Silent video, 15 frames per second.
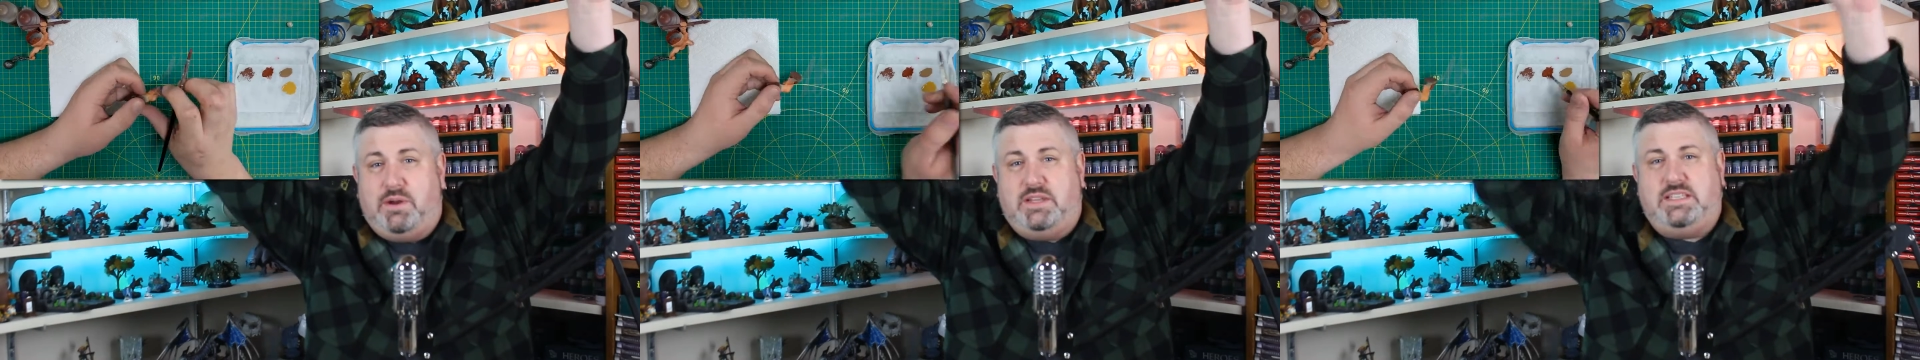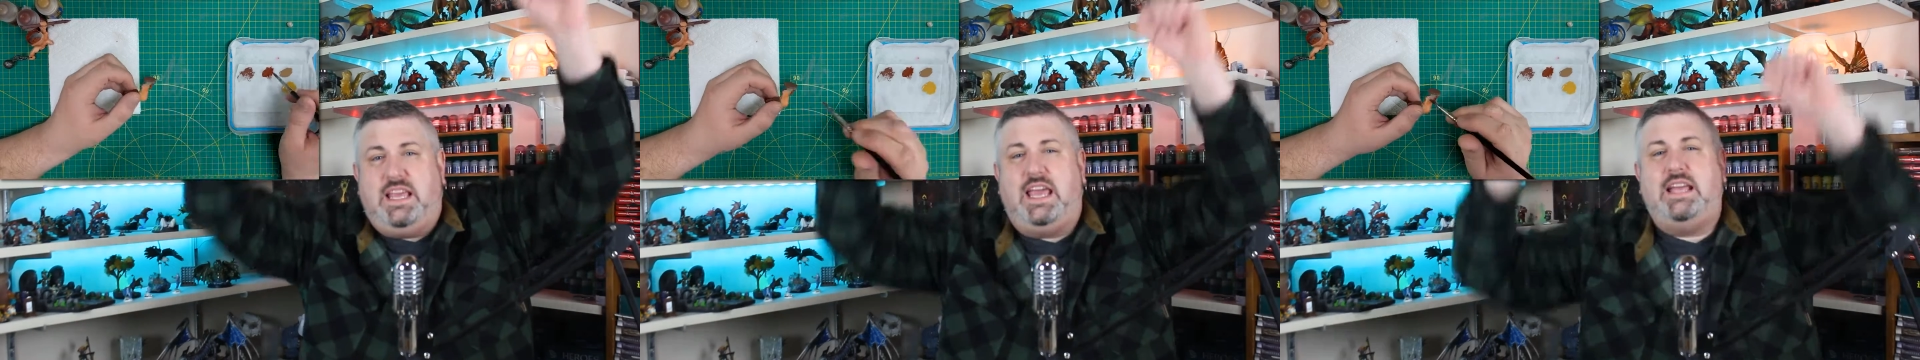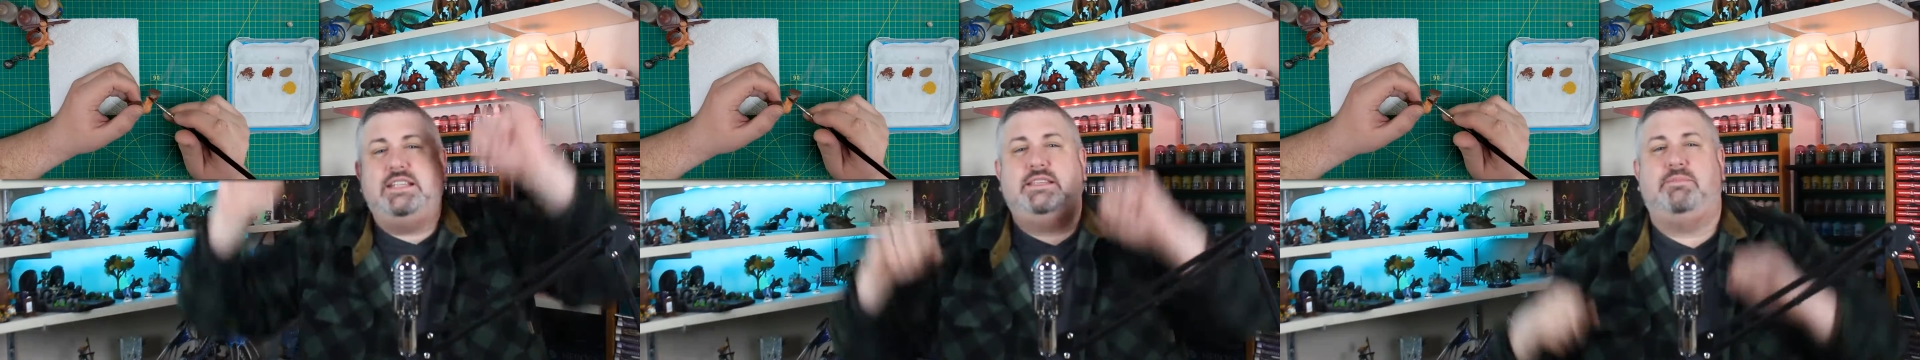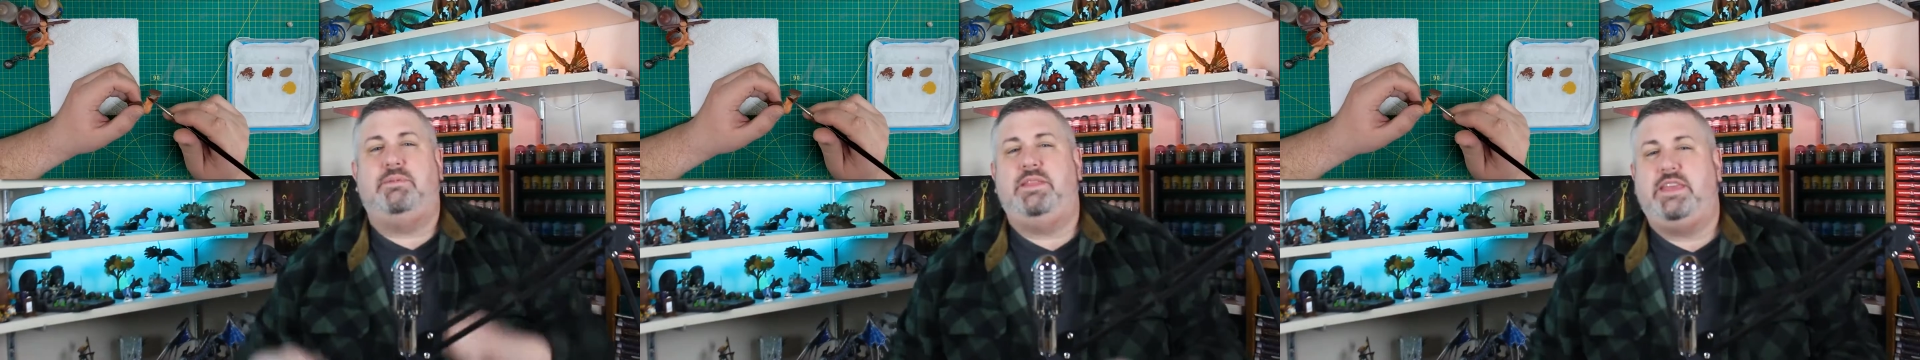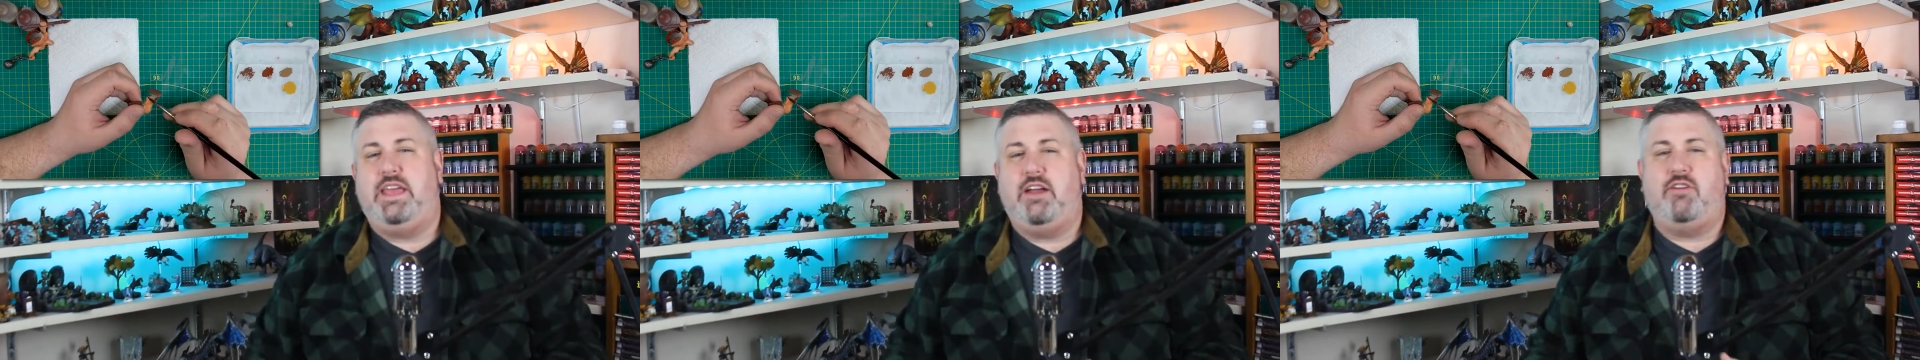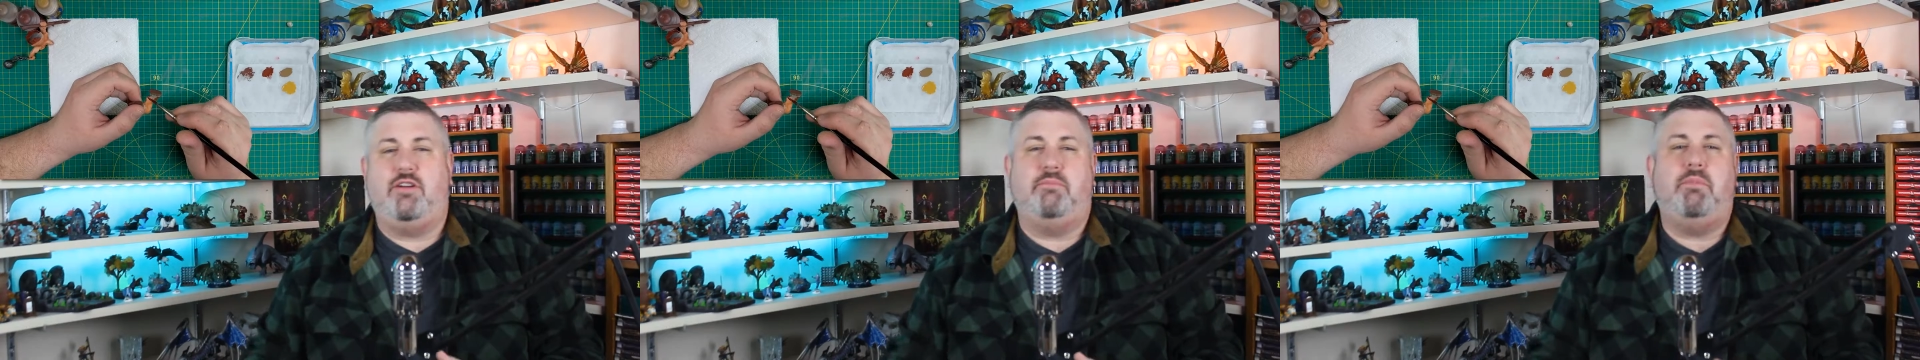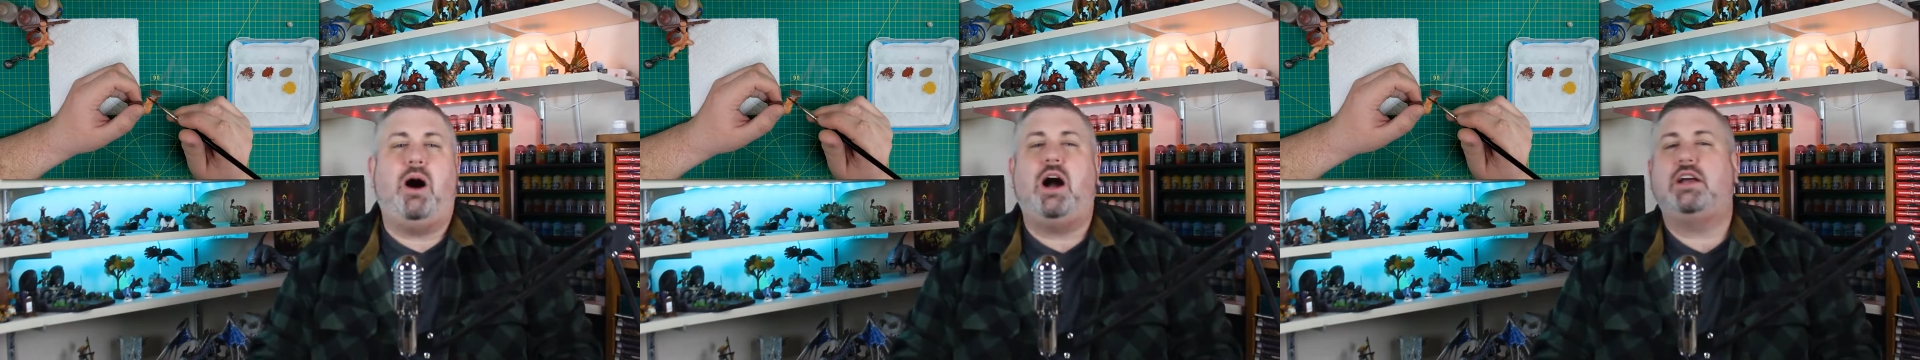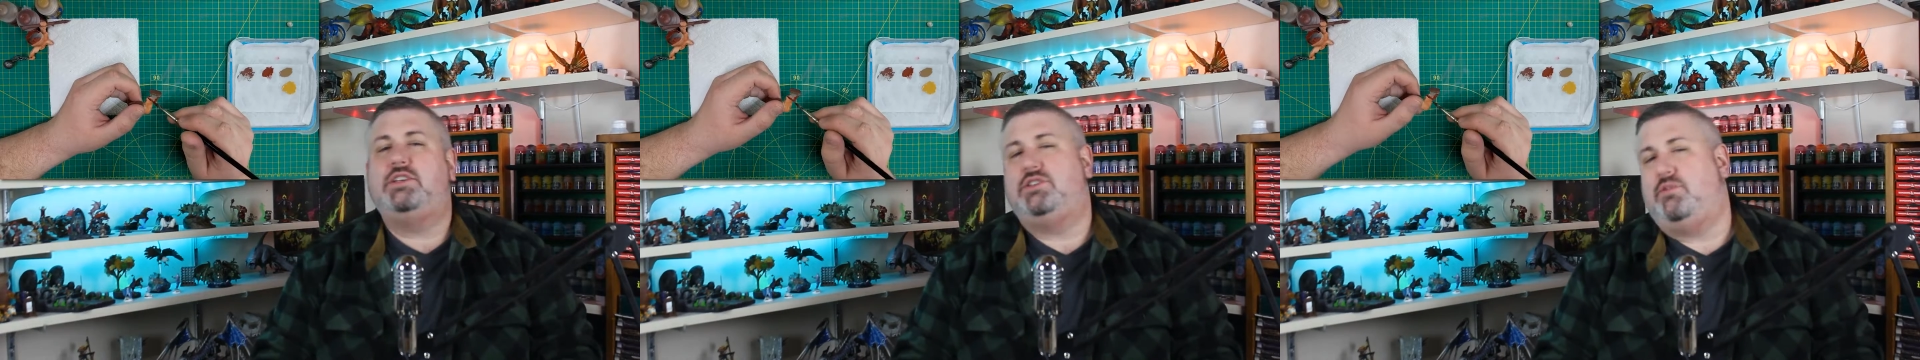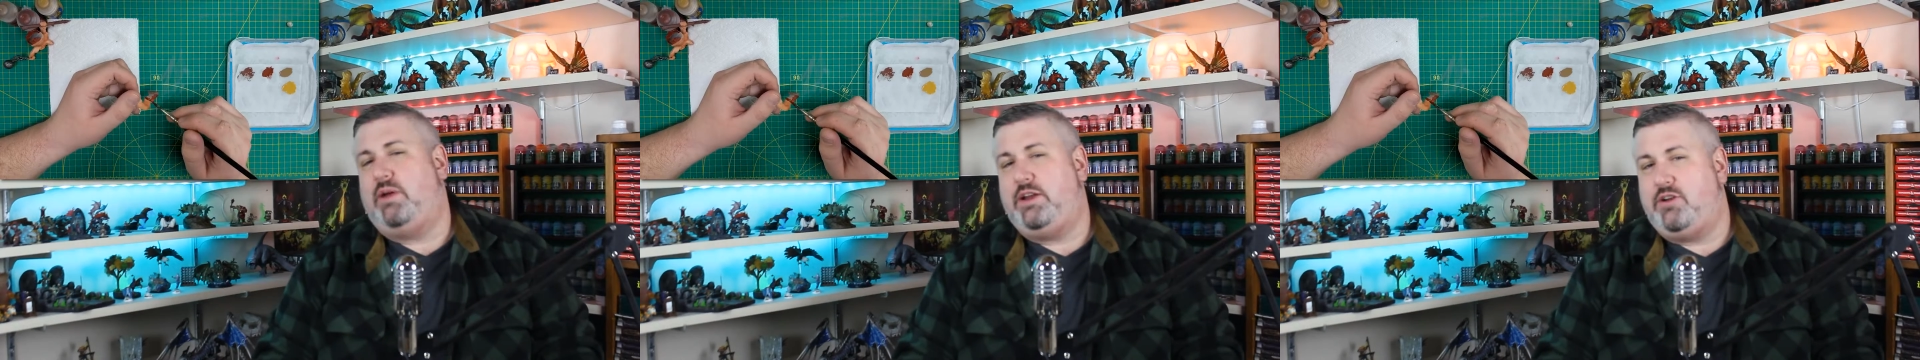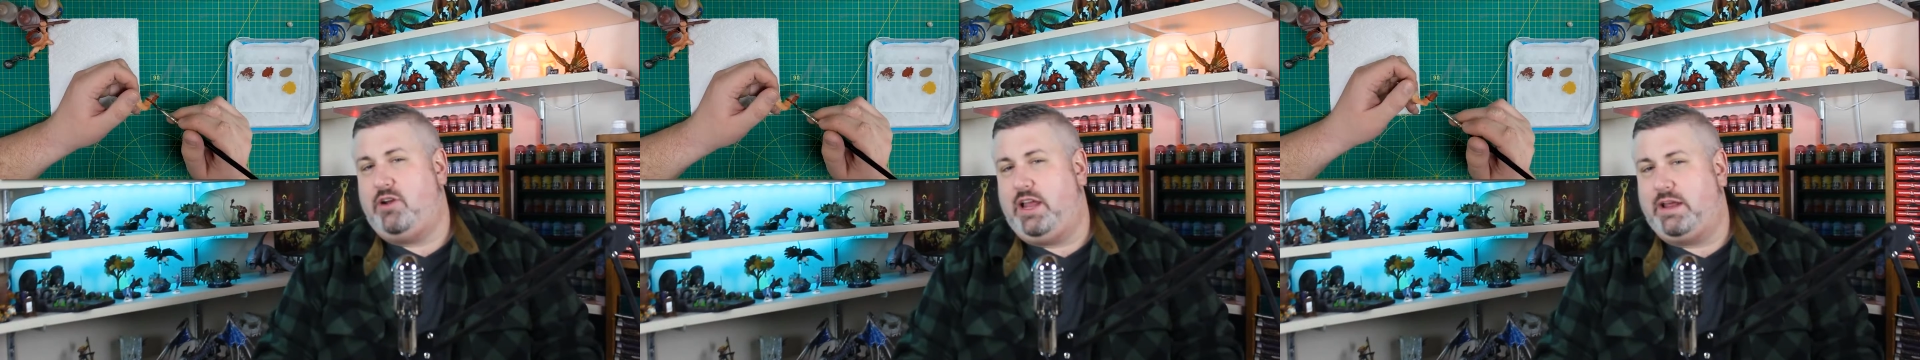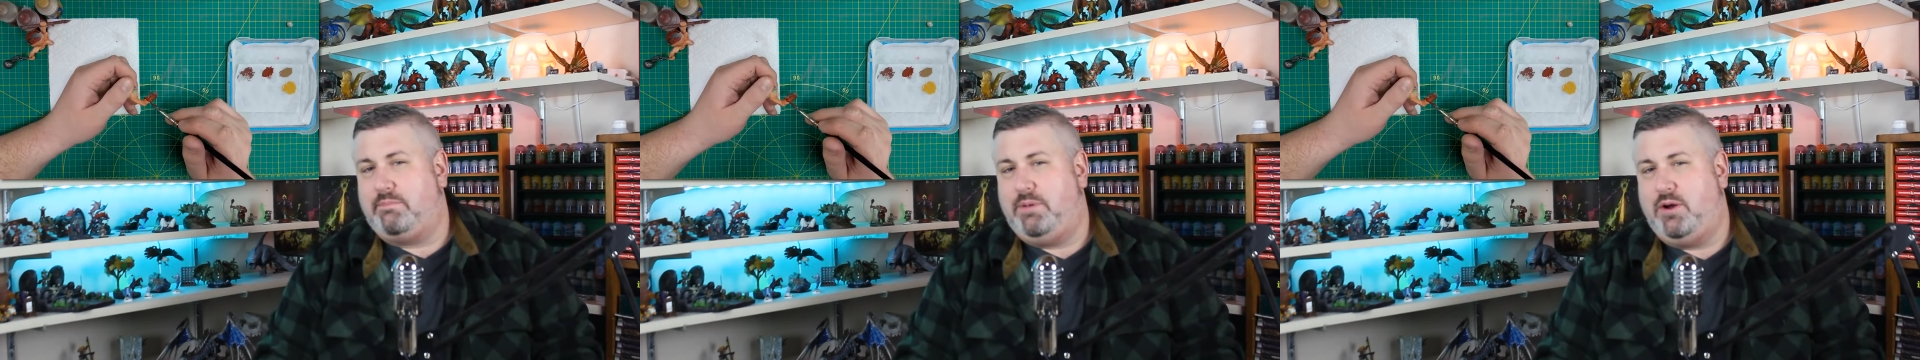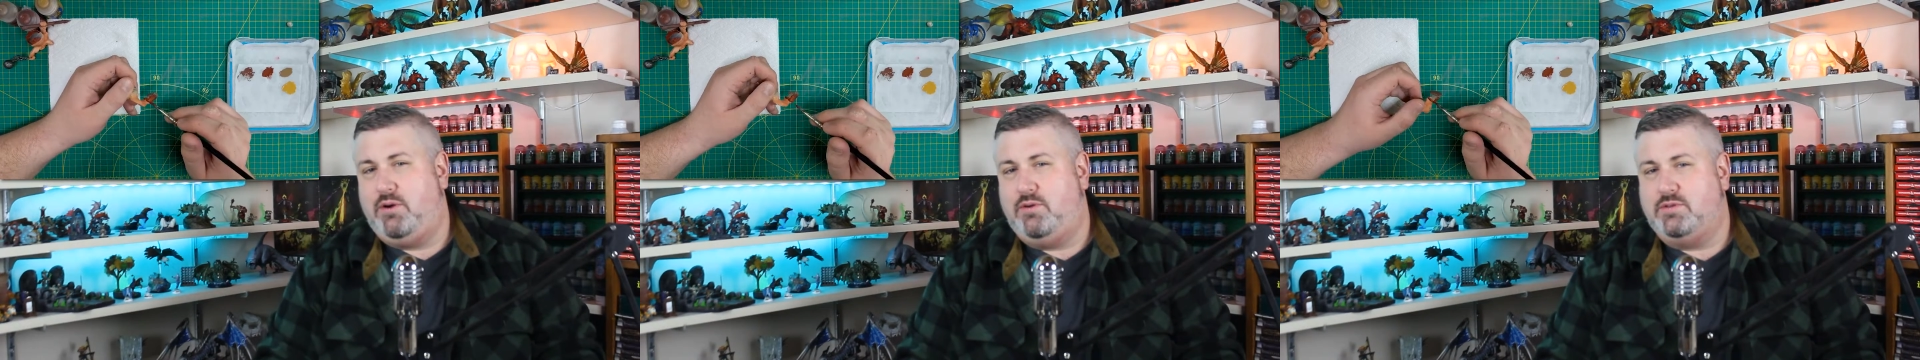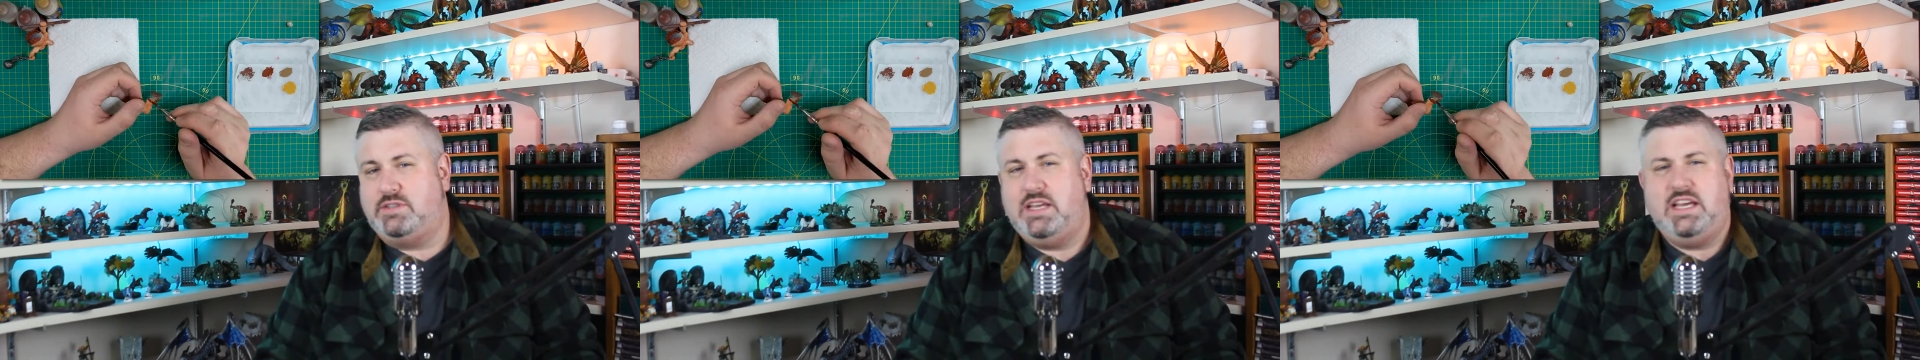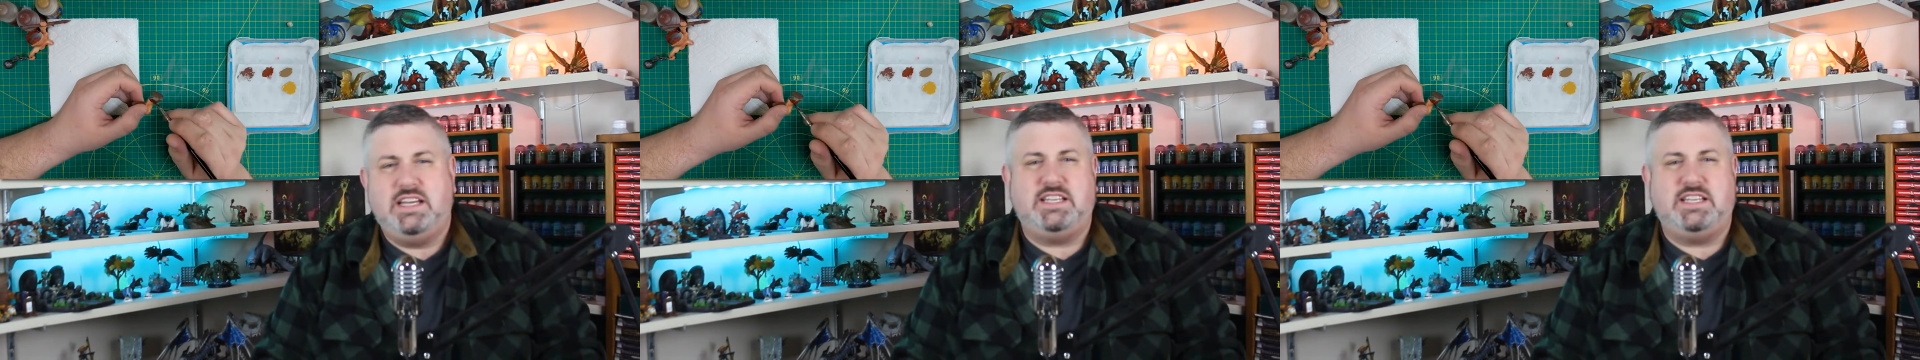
his hands up in the air in a mock surrender-like pose,